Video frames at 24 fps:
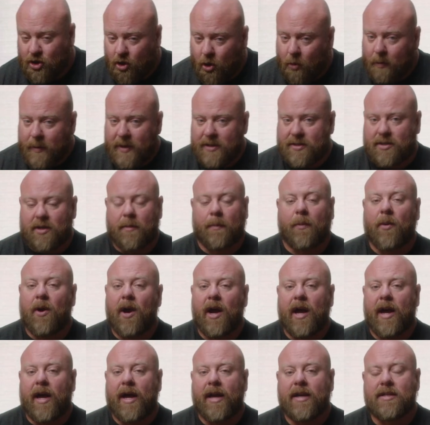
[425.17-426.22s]
you'll be
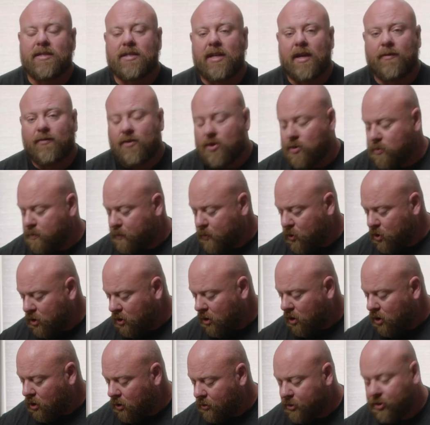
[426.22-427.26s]
surprised if you
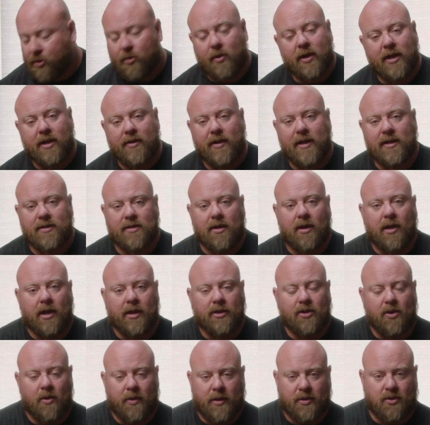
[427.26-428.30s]
put all three of these
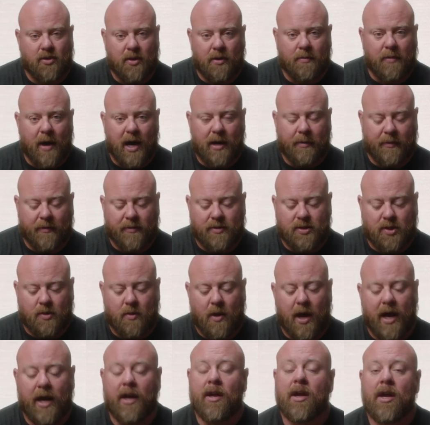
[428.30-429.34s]
on, go into the bottom of a
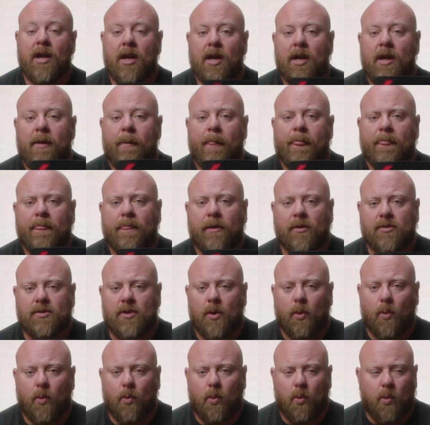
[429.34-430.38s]
squat, there's
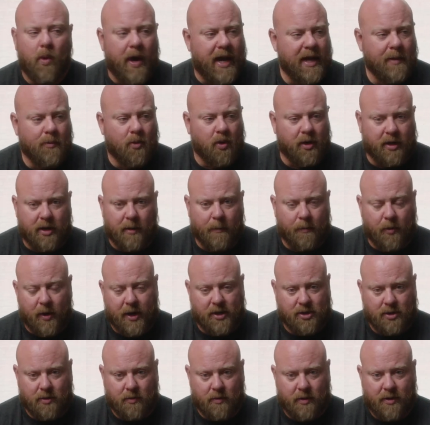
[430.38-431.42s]
way more
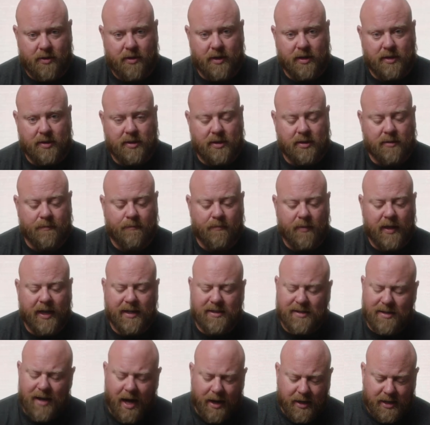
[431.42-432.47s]
compression with this.
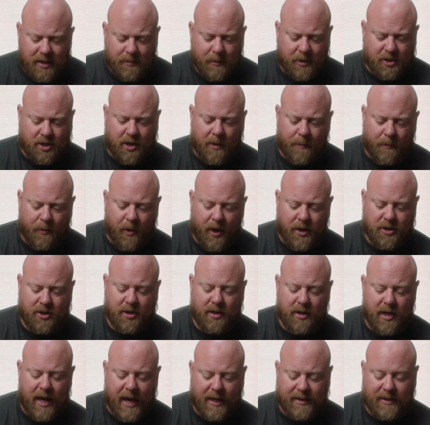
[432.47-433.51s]
It's not as much
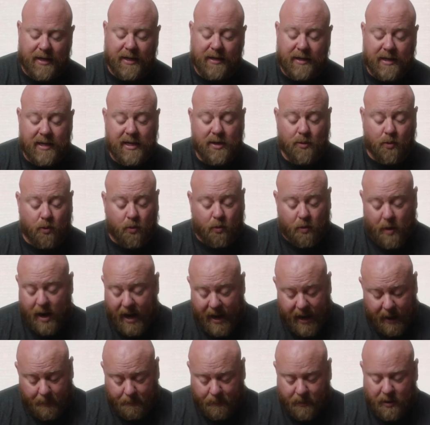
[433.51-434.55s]
compression as a knee
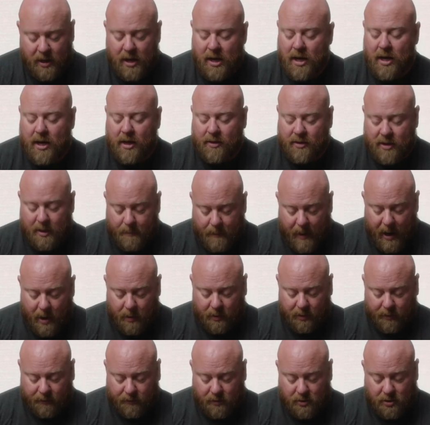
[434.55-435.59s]
wrap that
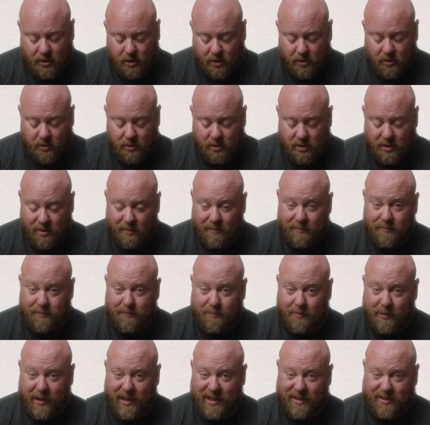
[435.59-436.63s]
powerlifters use,
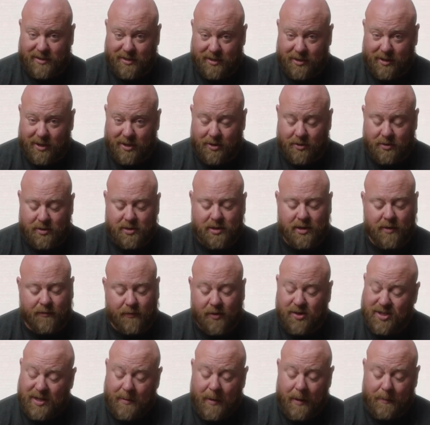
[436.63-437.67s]
but it's close. The
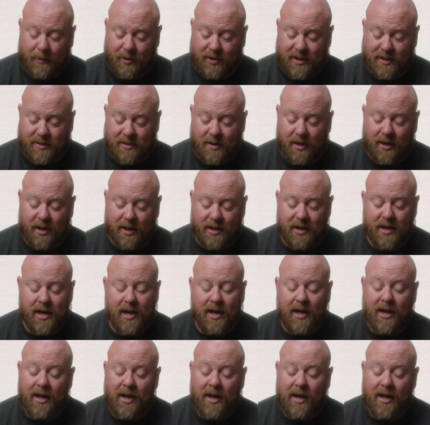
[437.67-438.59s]
first time I put this on,